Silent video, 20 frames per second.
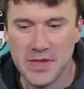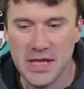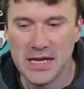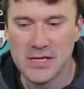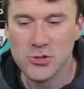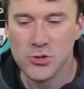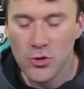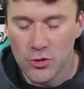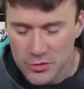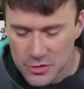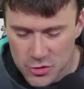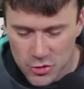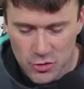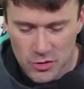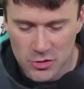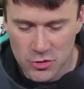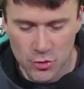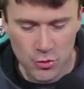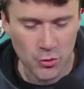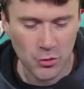as long as you're
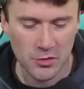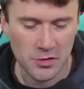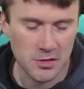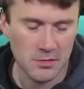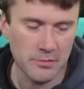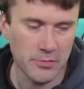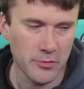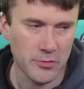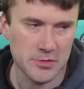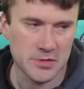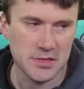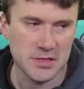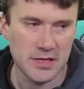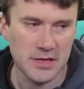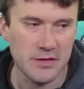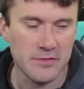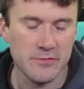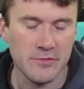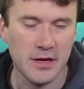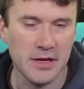controlling the board
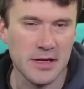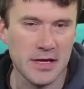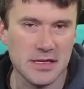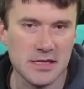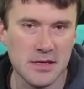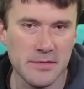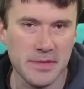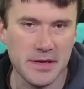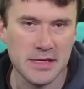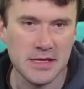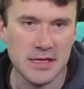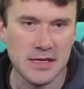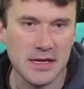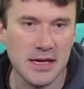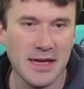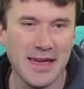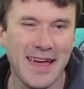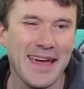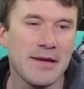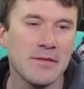state, right? That's the big thing.
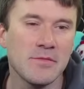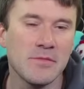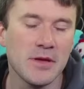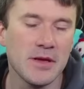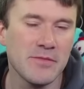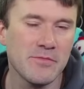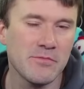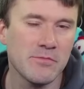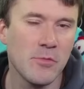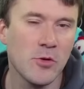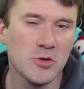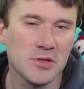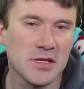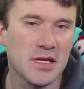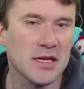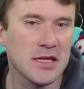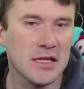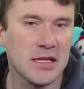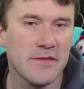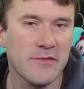And, and most
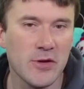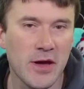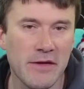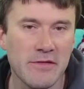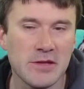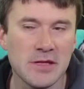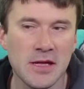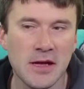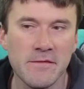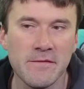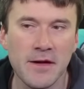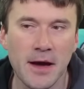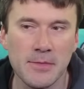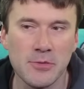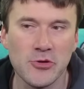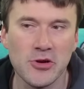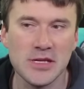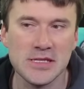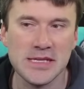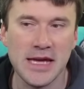likely if you have enough
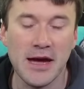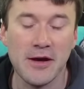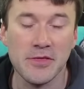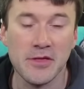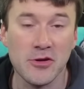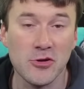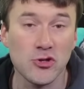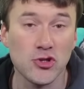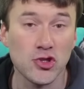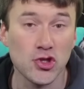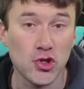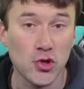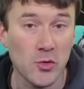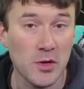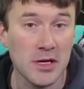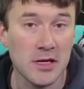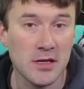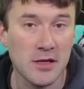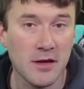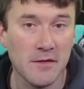upgrades out that are
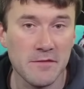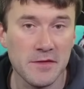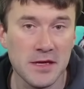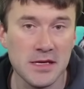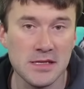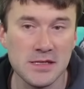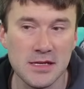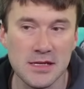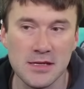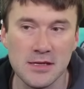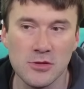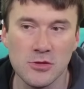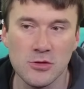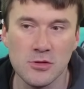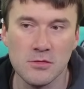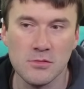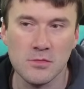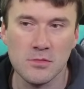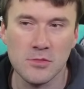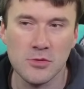doing enough things, like,
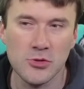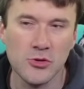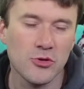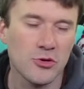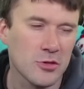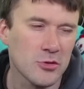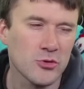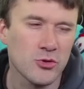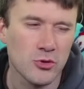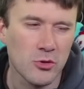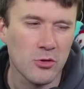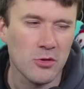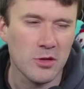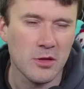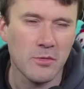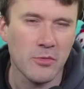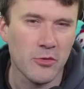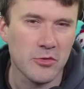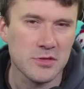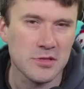you're controlling the
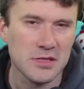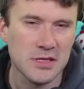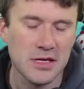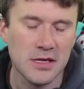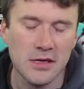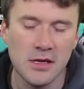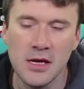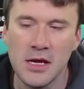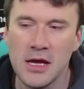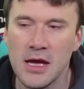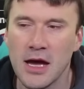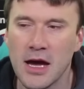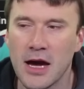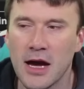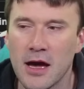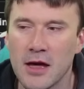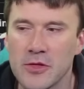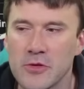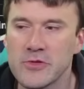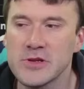board state.
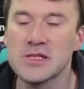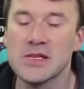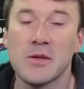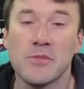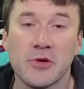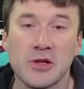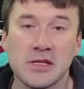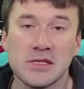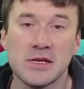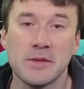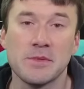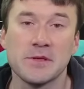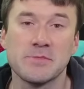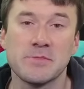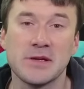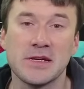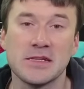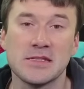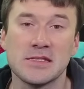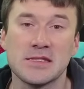Uh, the reason I bring this up is
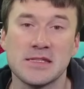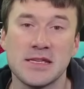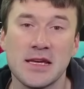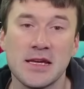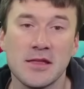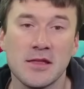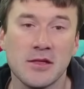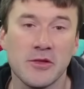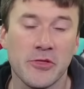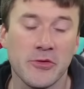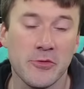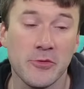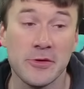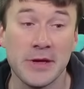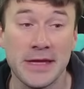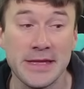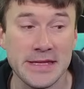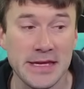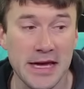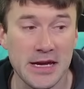because cycling through and
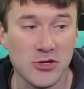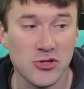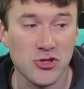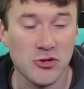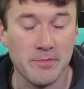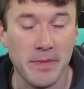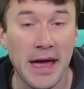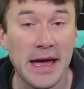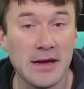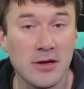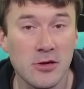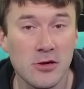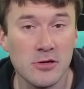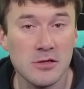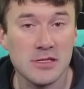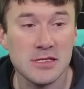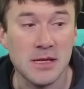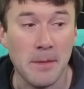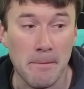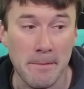getting extra bad
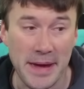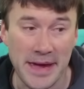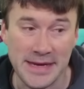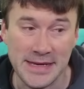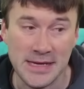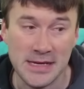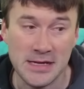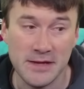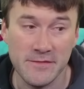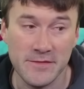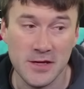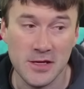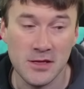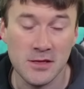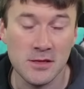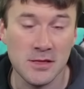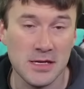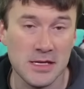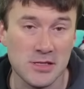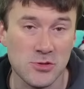cards, depending on the
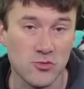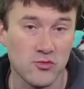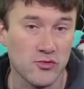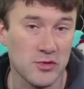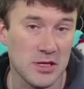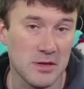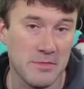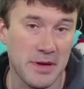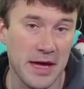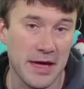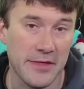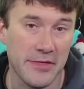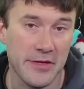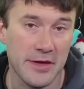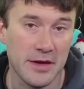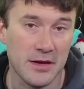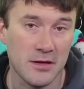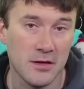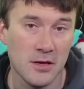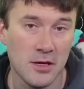villain, is a really bad
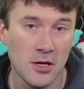thing,